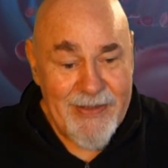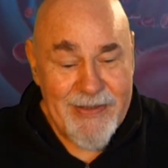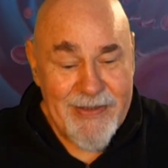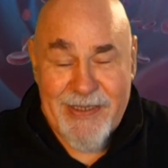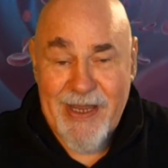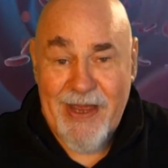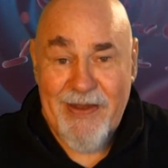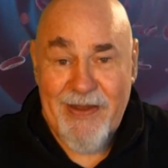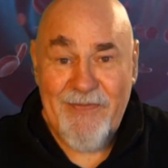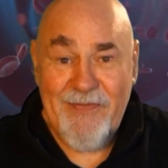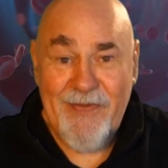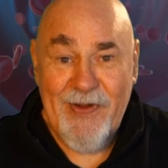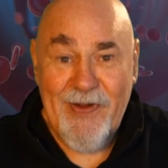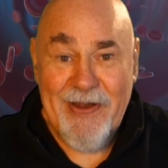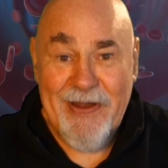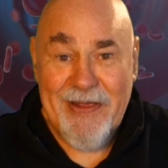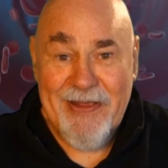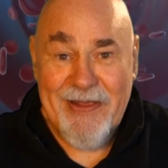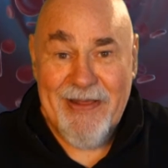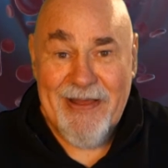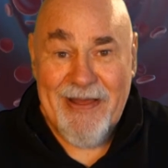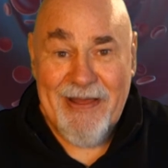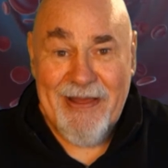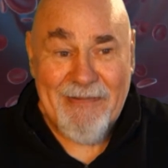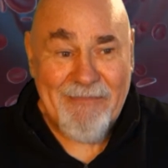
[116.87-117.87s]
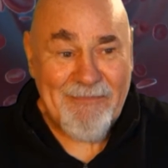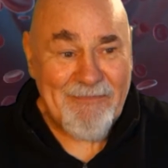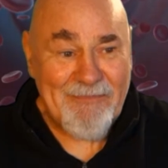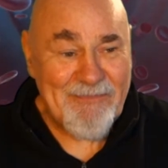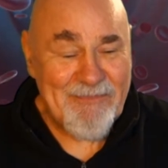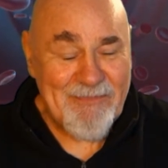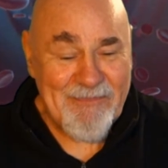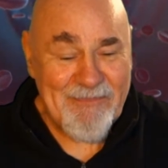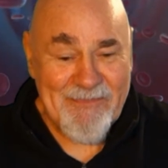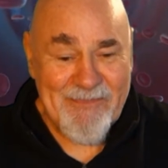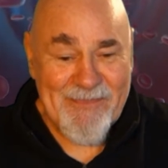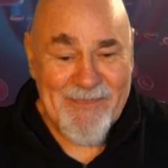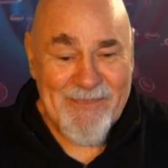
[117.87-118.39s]
Sit in front of that.
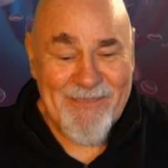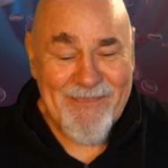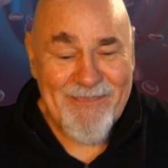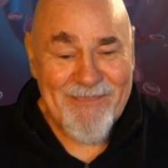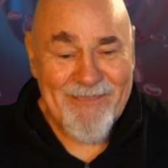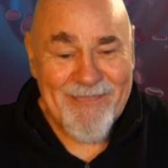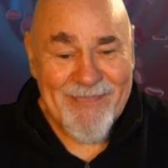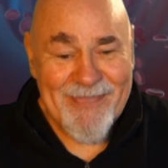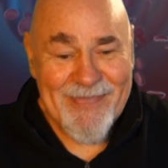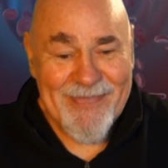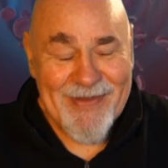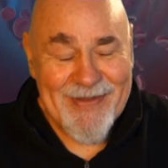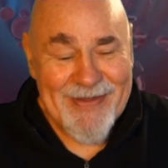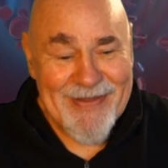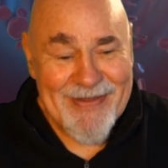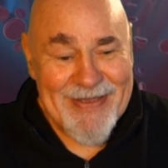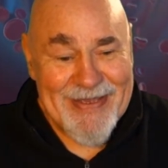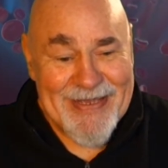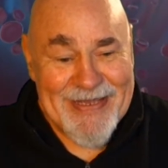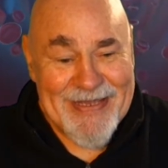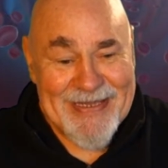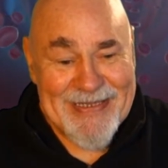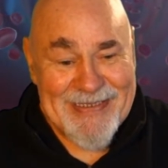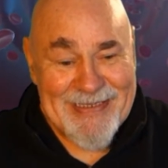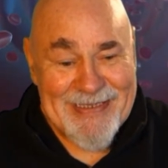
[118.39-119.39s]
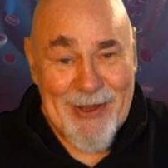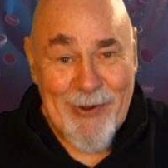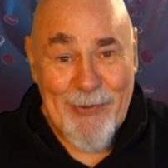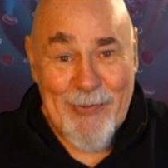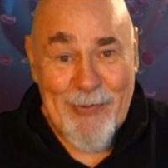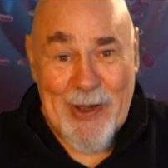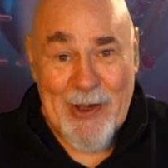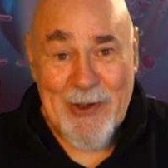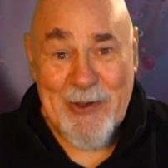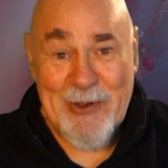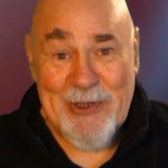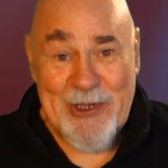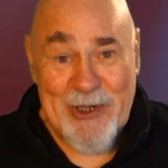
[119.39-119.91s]
Sit
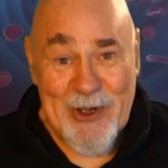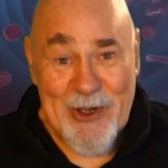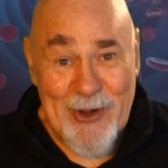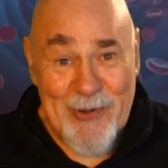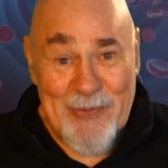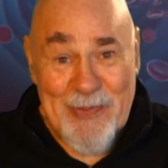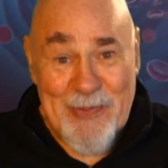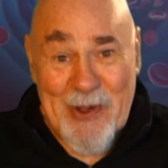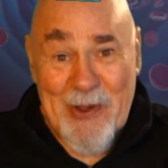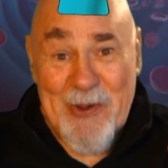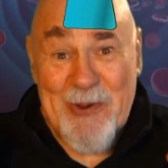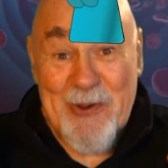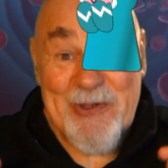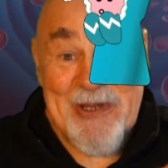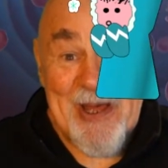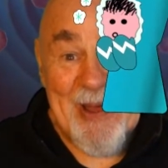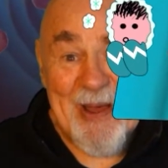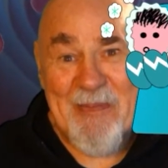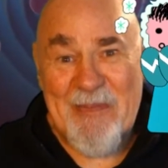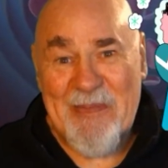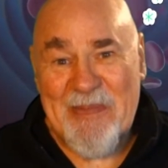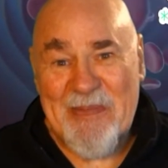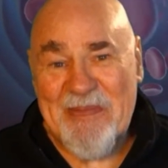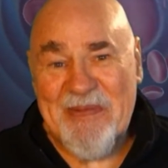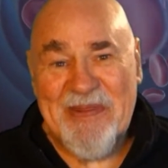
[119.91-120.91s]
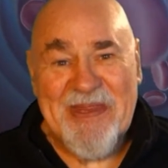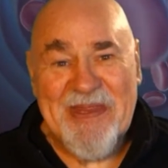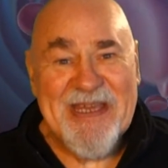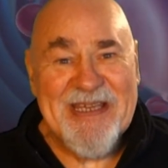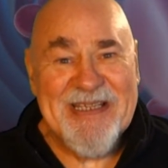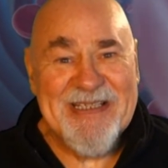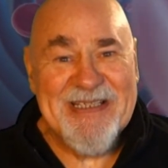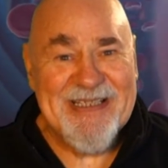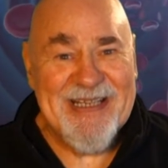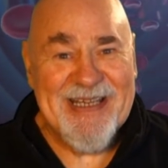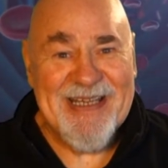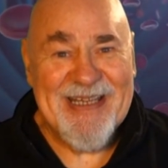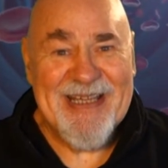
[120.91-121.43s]
with my hoodie on, my hood up and
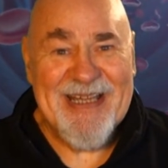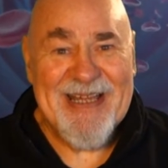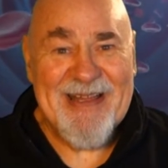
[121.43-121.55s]
things like